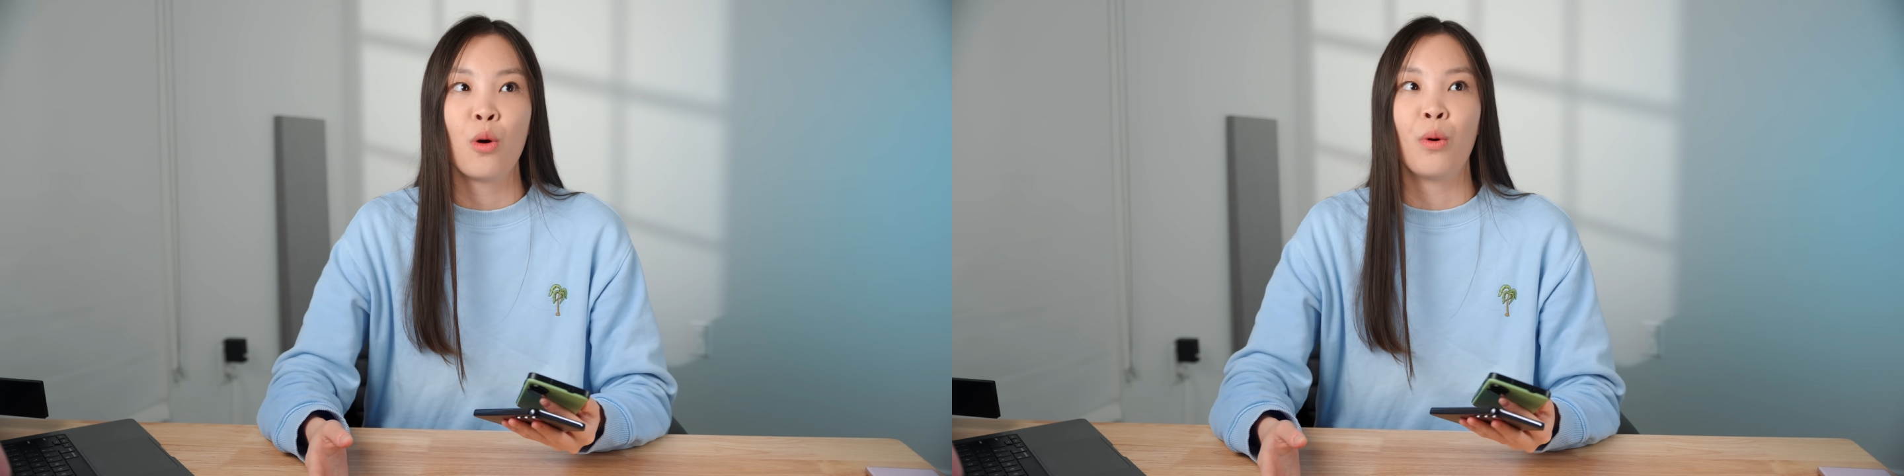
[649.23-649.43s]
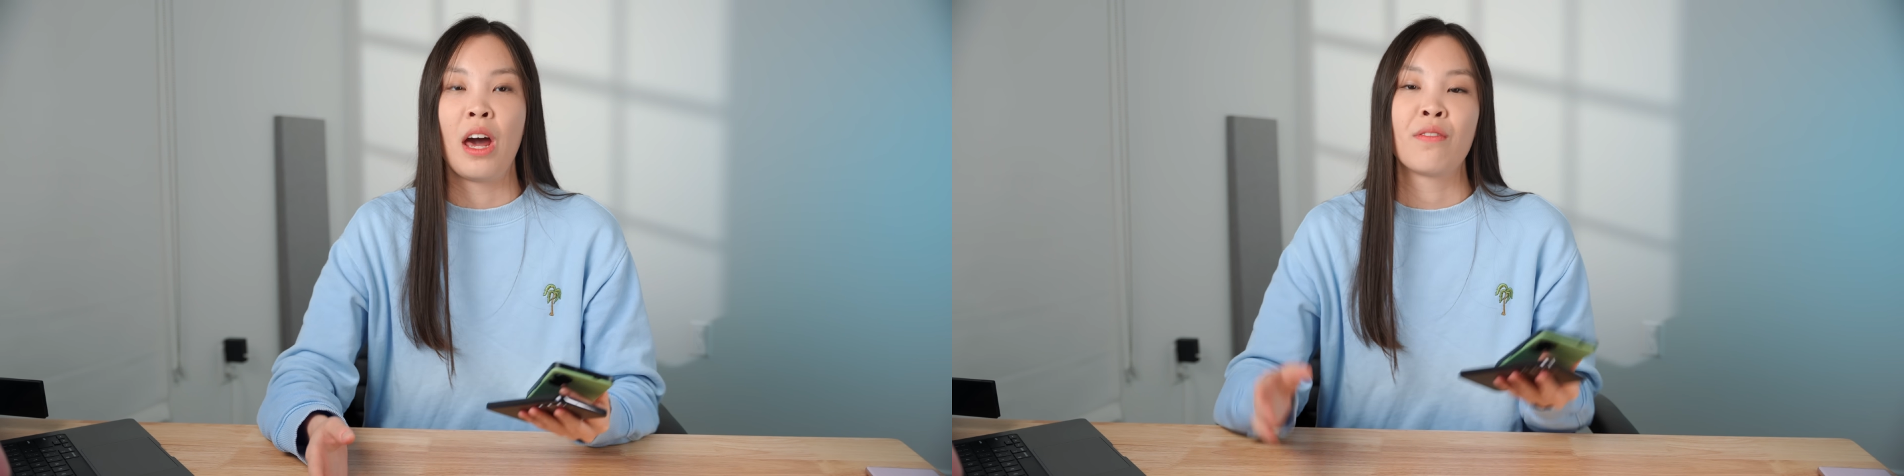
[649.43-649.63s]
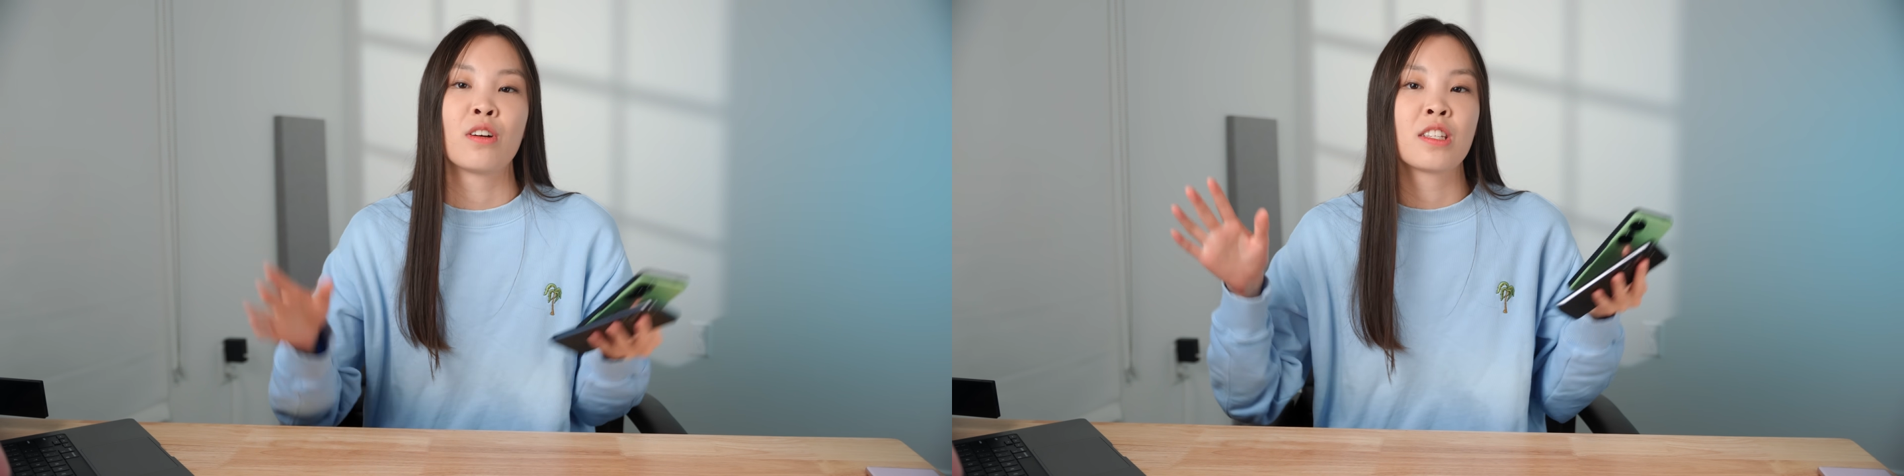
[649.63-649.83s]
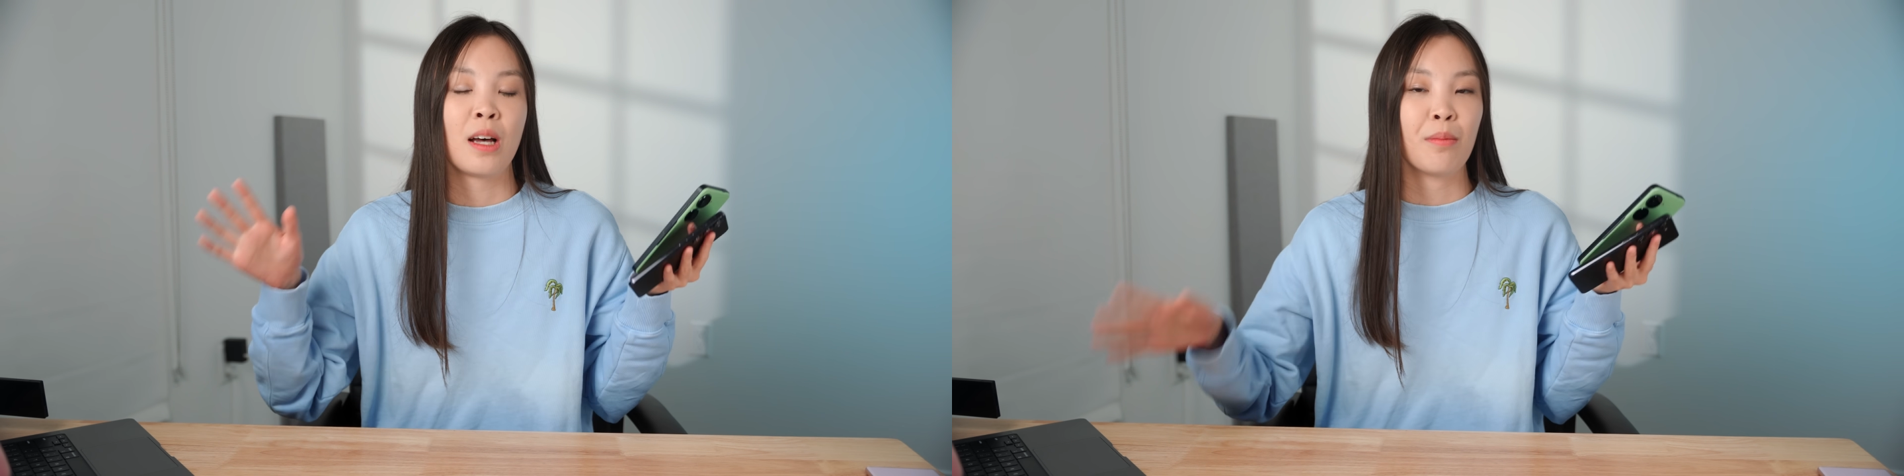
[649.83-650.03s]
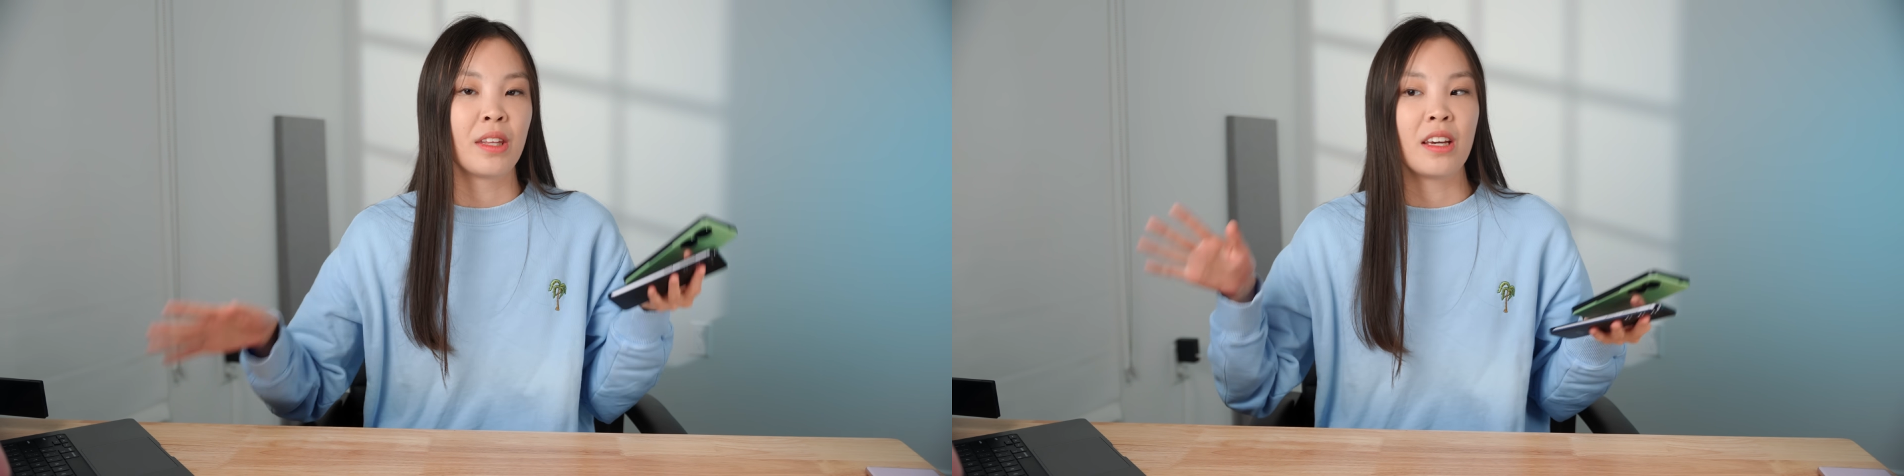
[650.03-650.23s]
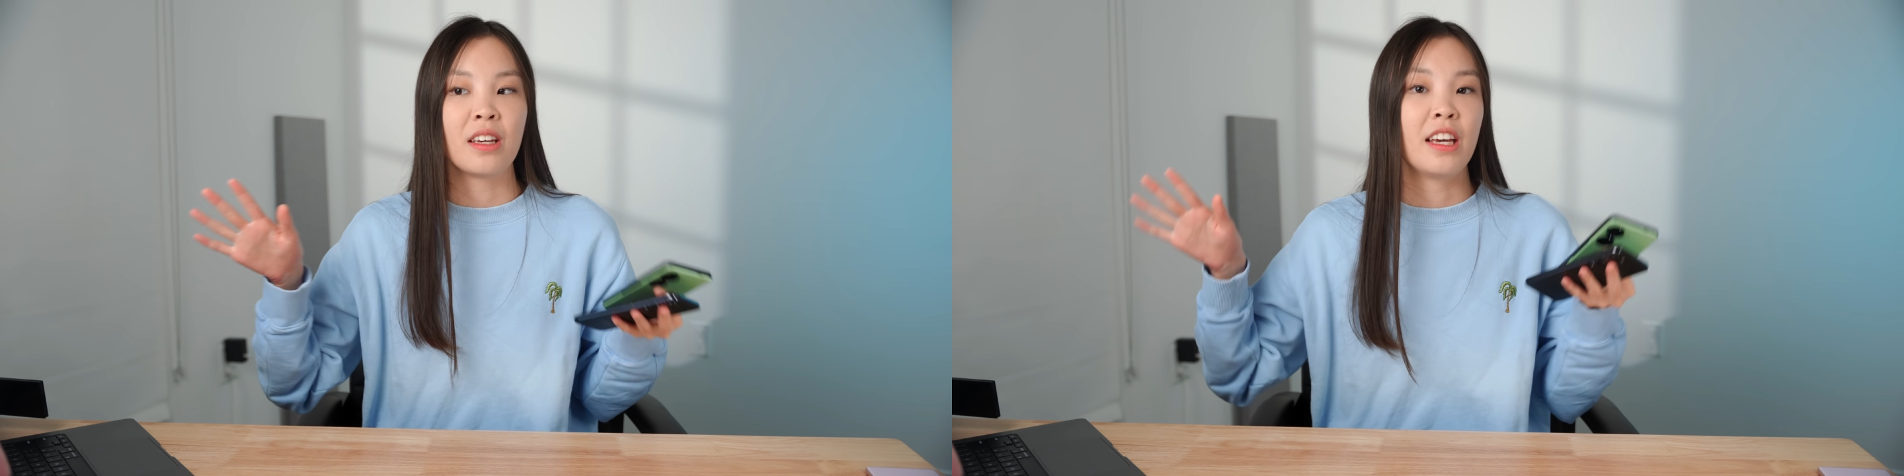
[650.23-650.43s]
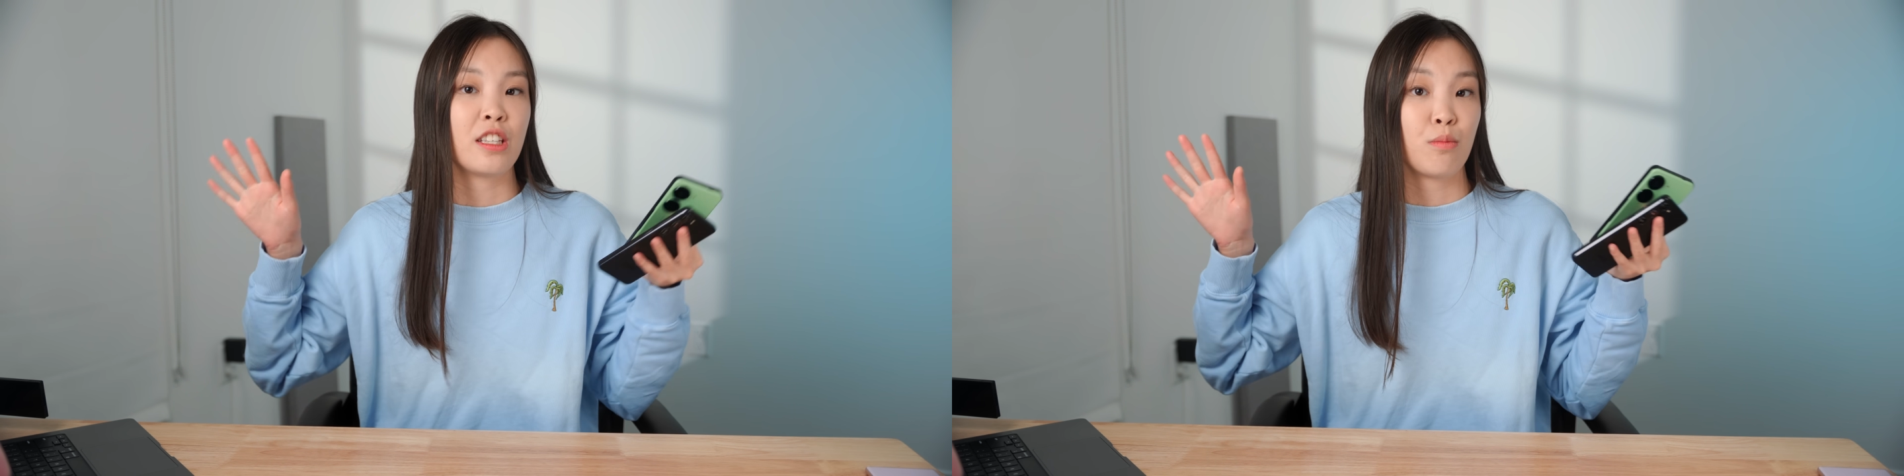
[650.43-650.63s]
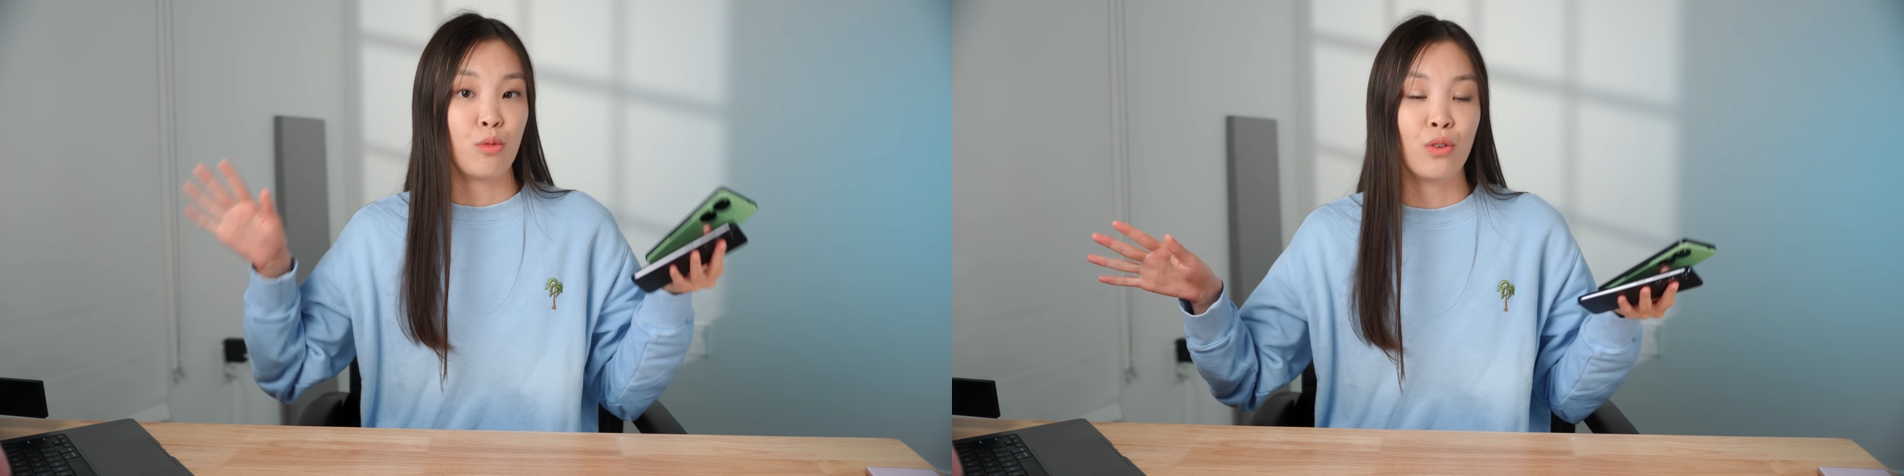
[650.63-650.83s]
whenever something
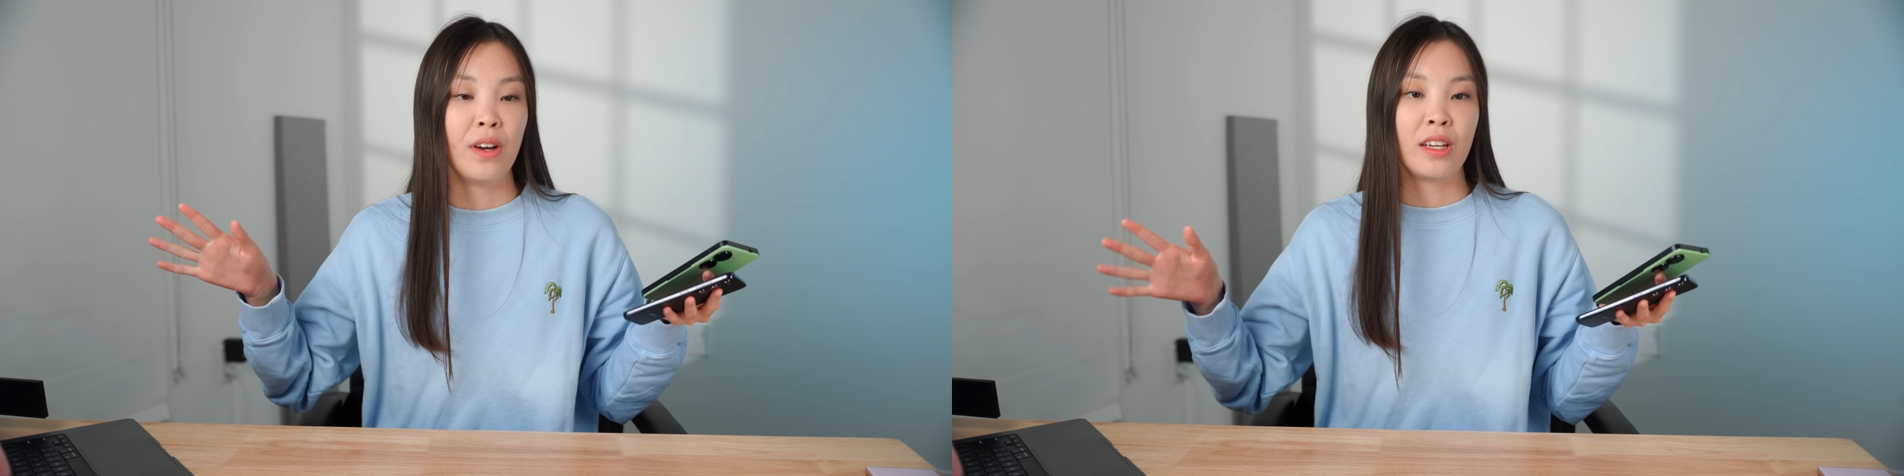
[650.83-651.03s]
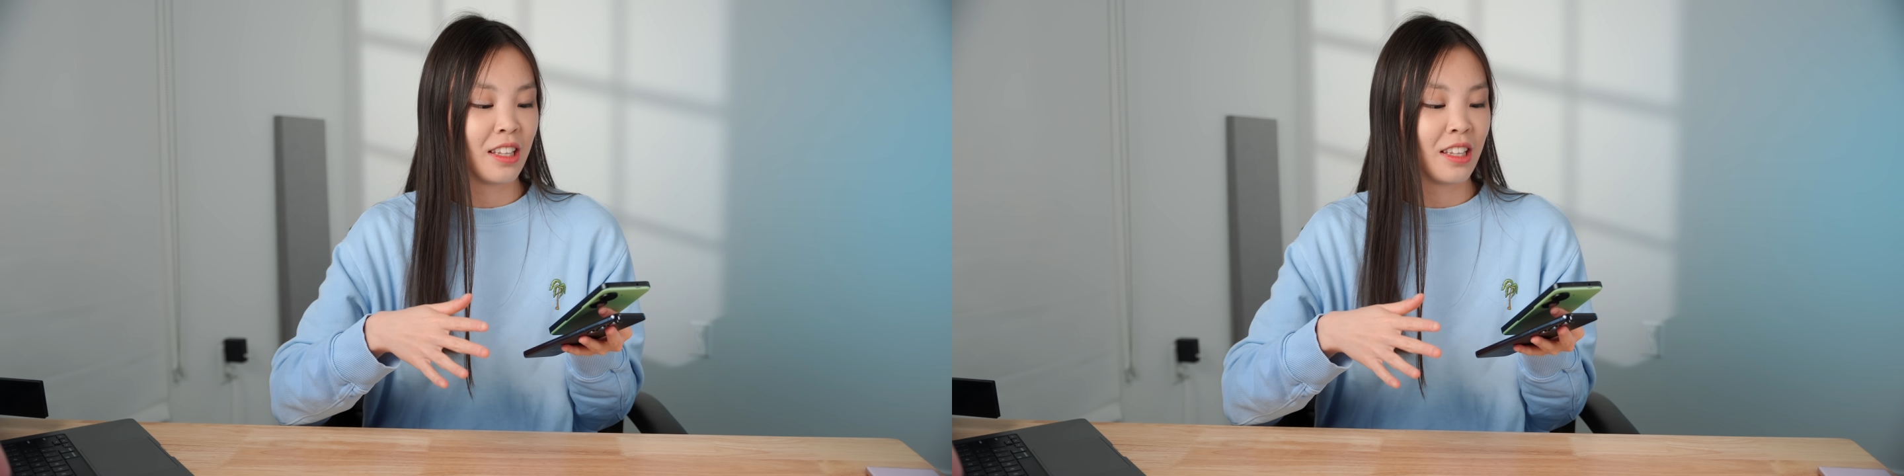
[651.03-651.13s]
is moving,